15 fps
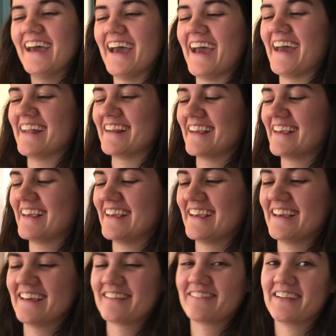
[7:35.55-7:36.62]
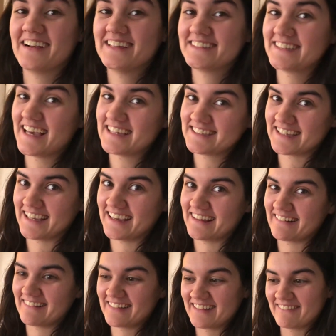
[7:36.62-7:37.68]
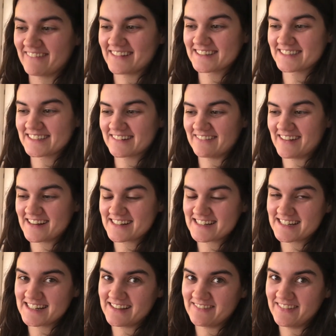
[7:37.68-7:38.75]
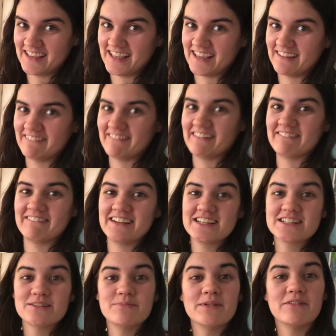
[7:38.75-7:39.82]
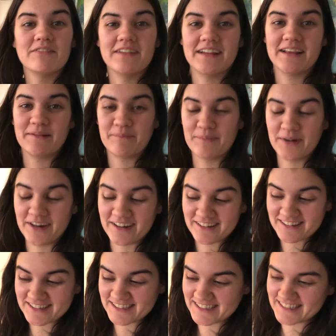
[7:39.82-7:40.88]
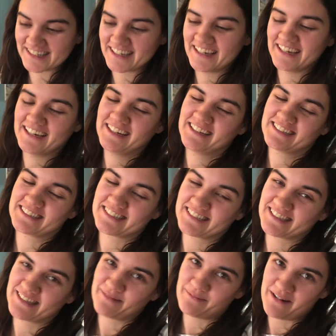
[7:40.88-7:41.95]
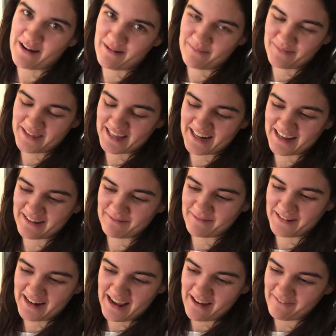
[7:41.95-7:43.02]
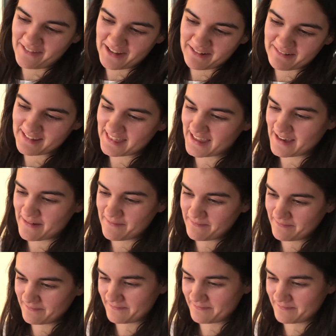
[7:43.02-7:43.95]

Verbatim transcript: And he is very sassy and only wants to watch TV when we should be reading books. So this is the problem that I've been having with him.